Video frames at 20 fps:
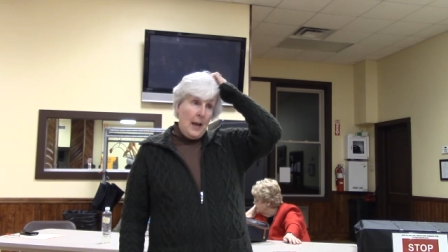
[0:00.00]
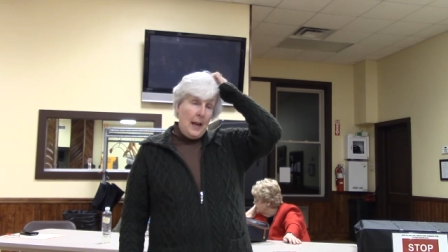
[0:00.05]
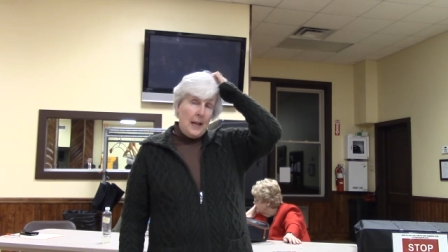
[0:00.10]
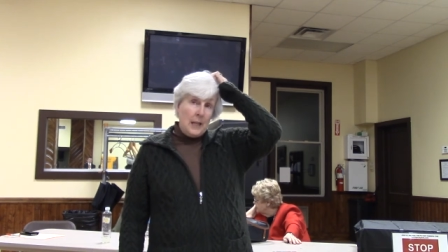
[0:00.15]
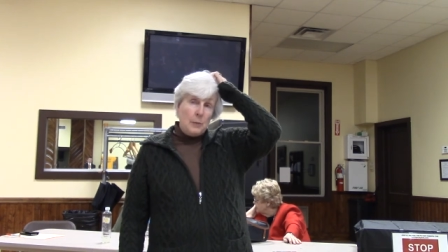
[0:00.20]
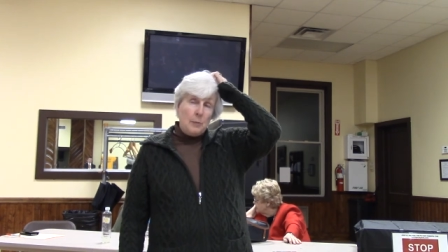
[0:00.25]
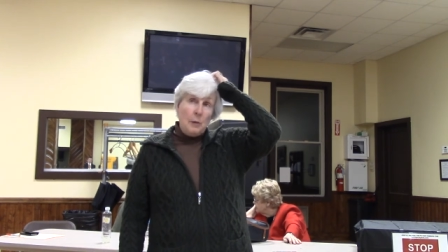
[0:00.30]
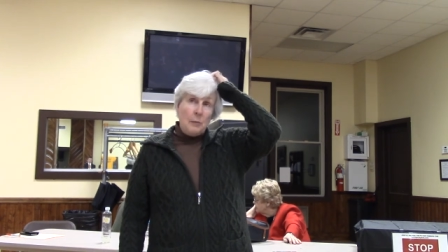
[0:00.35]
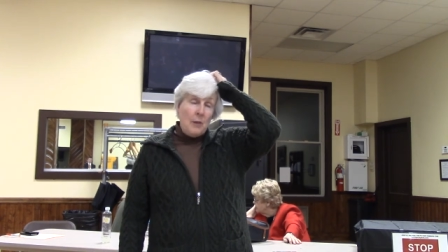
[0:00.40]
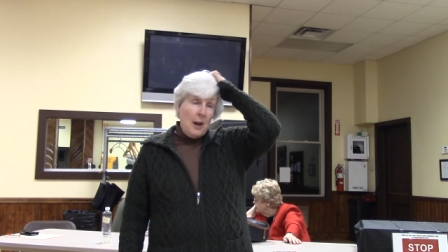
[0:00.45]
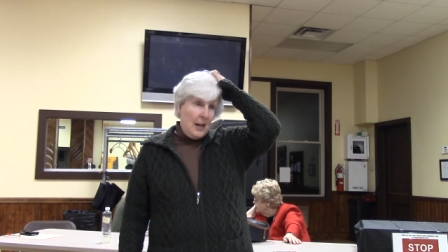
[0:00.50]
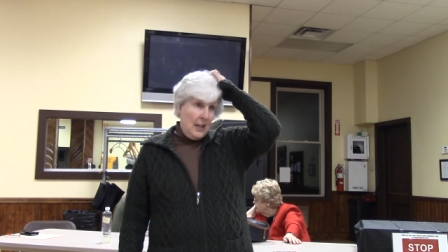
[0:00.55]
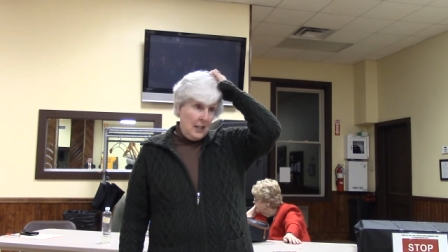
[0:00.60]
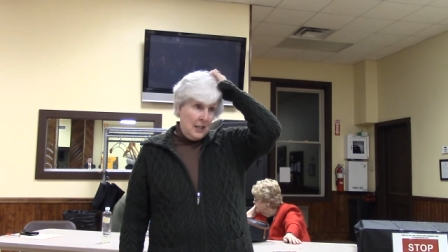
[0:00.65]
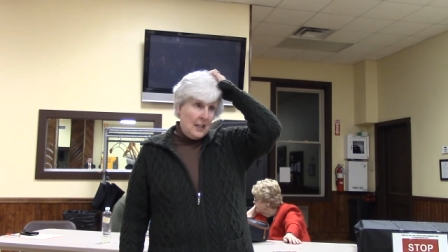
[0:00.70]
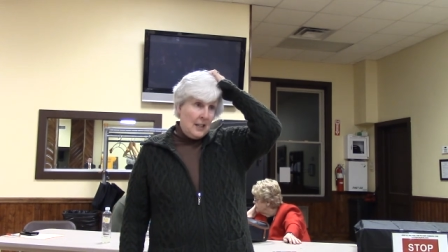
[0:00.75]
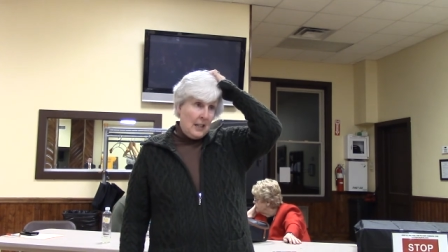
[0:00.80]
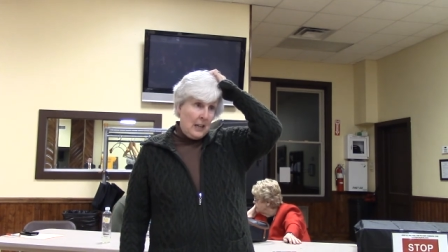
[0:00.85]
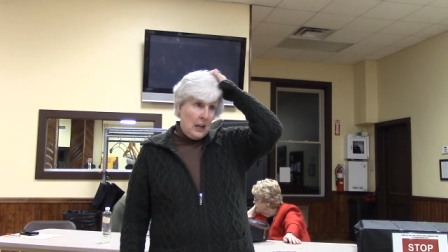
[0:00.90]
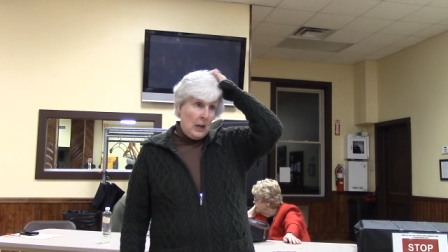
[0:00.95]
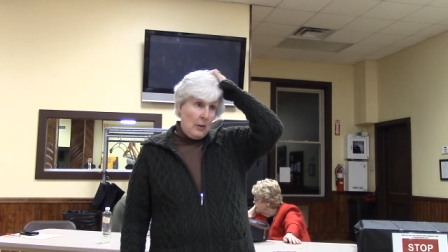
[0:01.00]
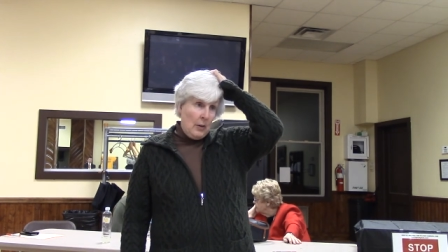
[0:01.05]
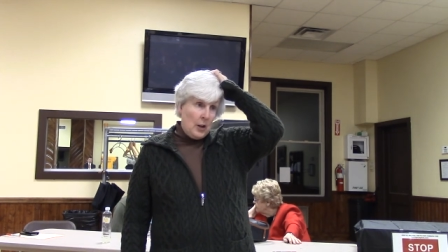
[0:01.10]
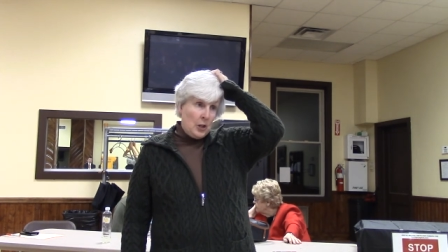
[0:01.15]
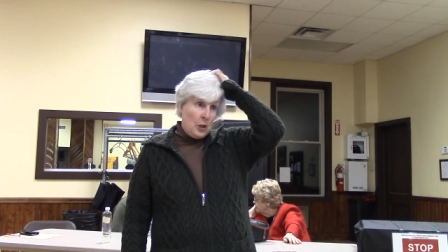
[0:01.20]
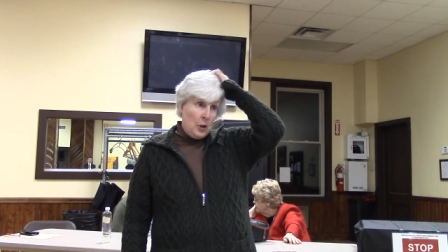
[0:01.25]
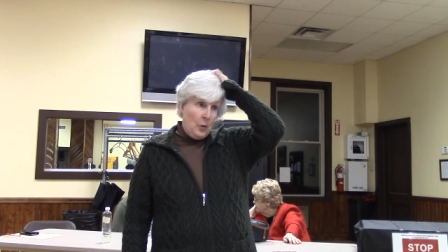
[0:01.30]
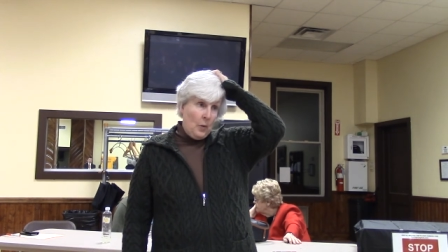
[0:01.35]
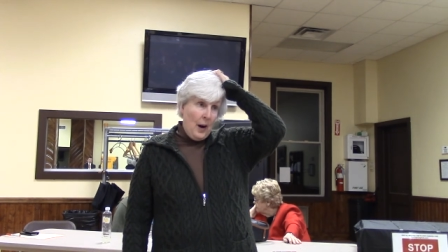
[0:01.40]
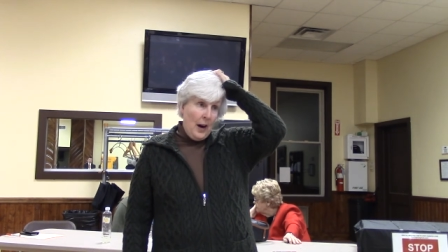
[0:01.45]
It's been read into the
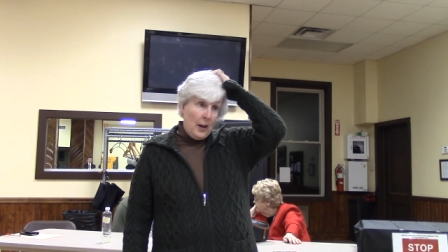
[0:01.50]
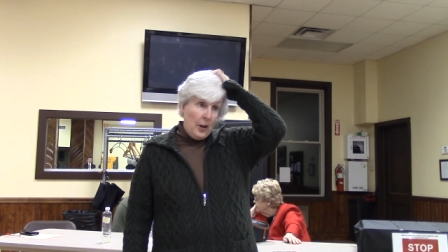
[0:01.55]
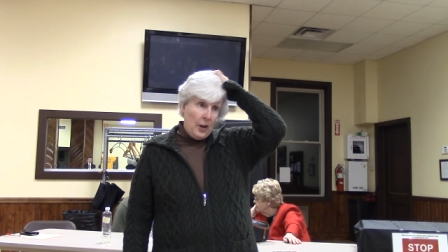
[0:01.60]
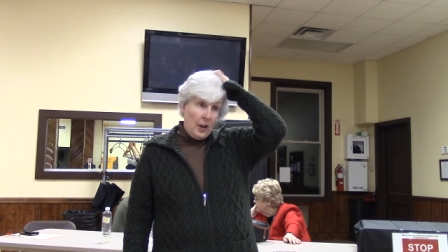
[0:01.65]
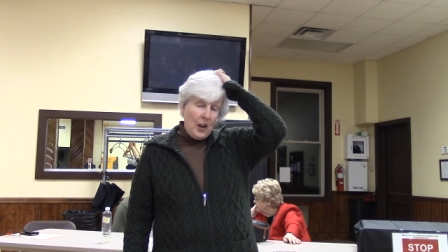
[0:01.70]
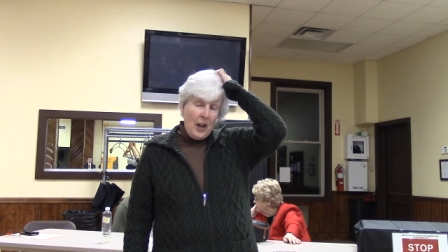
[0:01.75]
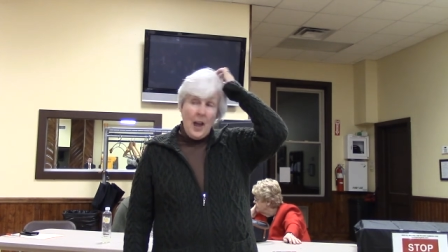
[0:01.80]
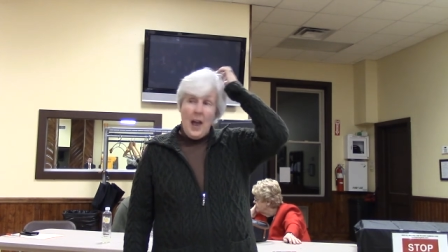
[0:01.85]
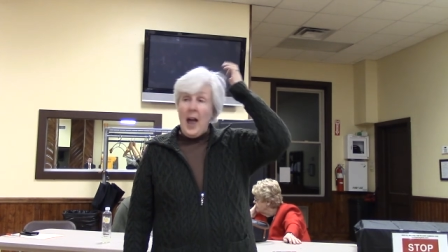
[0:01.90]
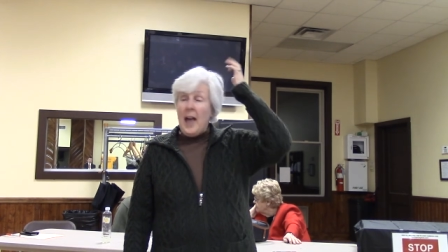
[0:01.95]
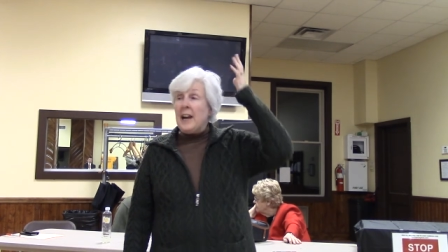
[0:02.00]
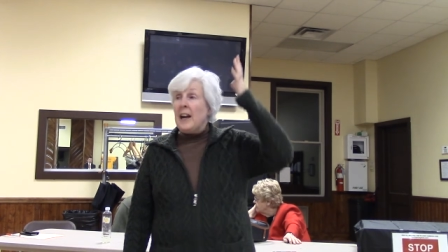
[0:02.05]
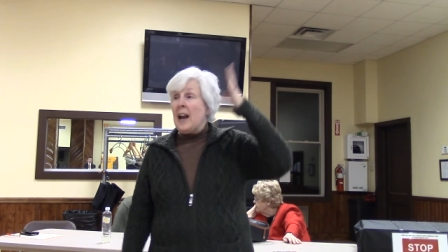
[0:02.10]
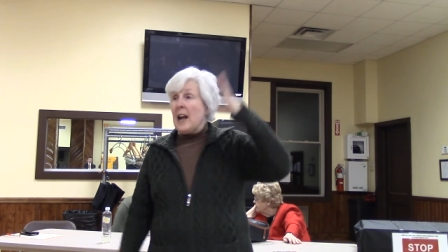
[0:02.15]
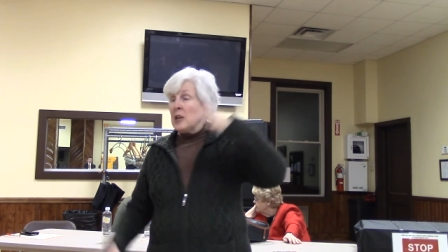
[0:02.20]
congressional record. And it